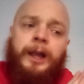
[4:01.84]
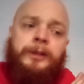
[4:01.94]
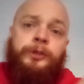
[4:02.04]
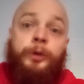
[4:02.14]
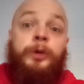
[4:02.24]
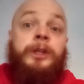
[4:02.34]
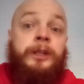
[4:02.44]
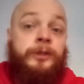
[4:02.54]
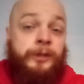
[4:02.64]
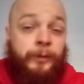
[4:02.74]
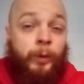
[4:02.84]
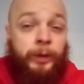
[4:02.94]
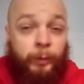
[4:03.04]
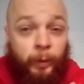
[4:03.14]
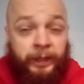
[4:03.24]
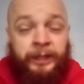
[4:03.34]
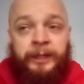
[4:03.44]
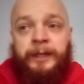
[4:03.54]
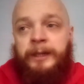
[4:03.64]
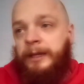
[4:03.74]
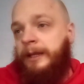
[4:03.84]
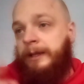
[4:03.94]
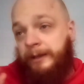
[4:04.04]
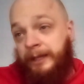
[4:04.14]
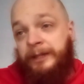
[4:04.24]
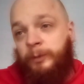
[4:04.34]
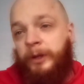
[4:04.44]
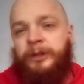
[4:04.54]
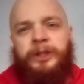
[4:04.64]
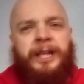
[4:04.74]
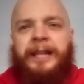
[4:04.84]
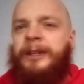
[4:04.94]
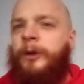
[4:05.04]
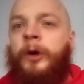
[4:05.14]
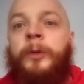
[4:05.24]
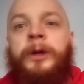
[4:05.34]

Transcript: 2 years of Hogan winning, this one just had it all.